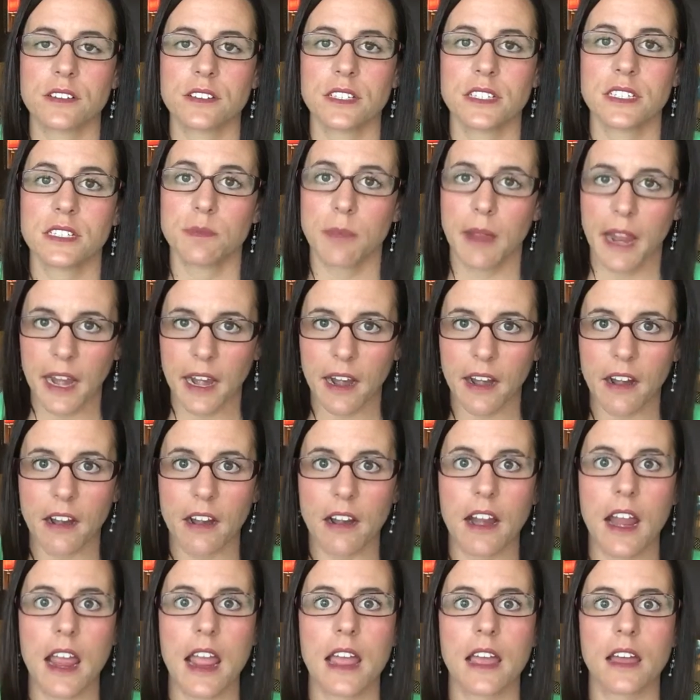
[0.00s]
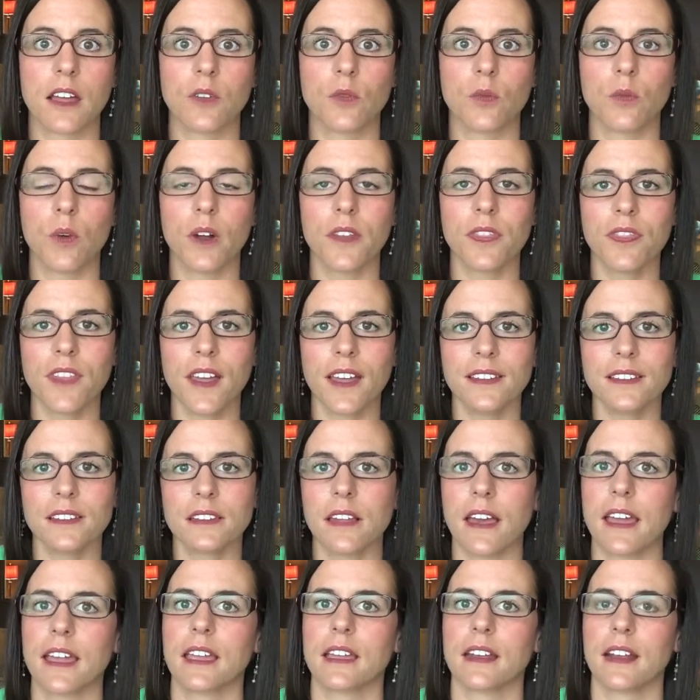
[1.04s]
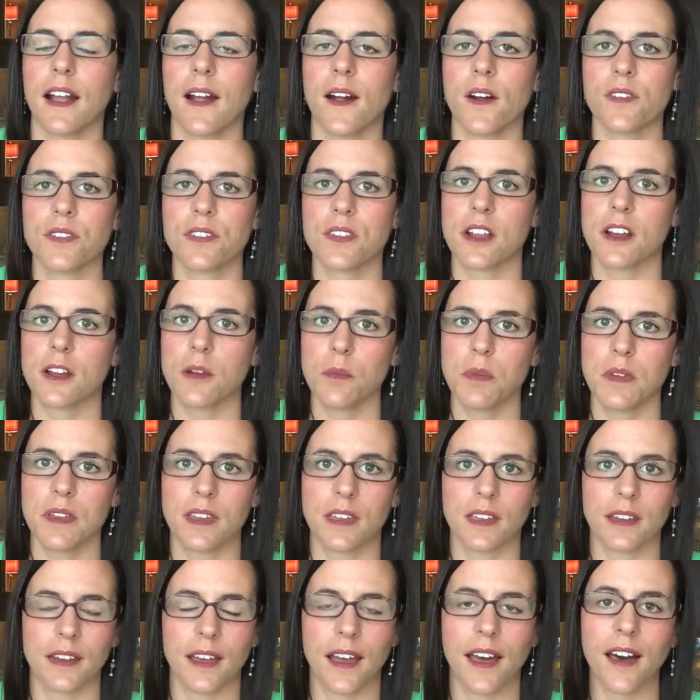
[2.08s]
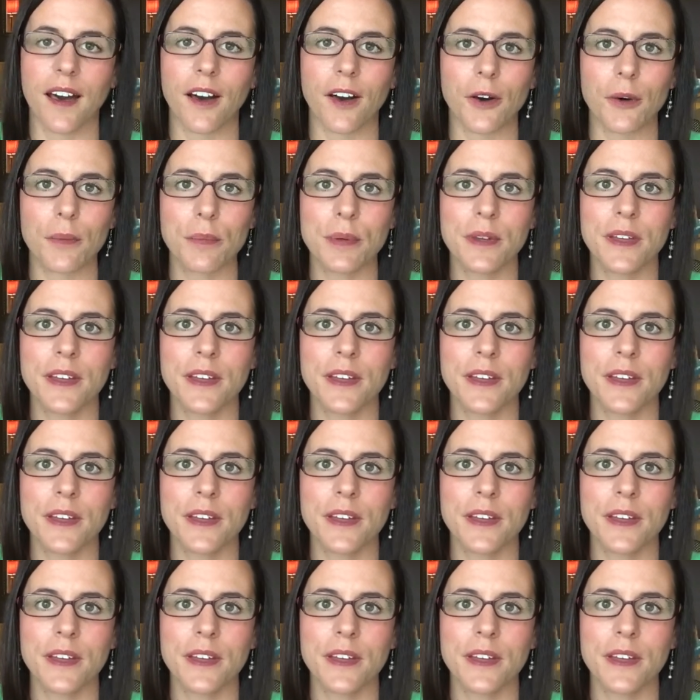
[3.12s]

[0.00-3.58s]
despair and what that's like and how therapy can help.